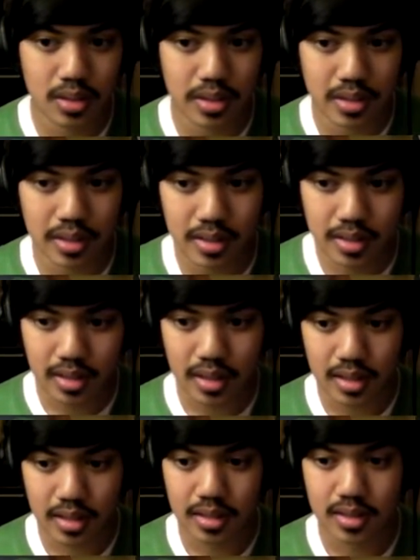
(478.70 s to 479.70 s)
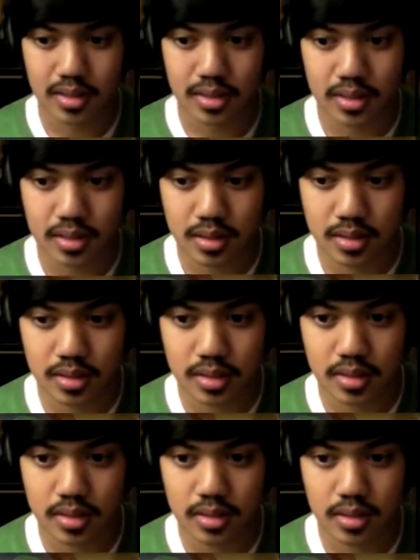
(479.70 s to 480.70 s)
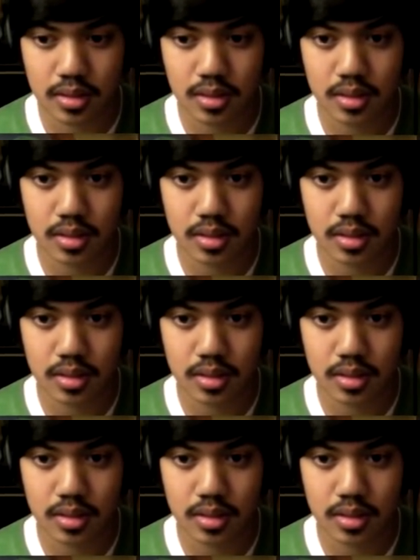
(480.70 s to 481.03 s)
(no one is talking)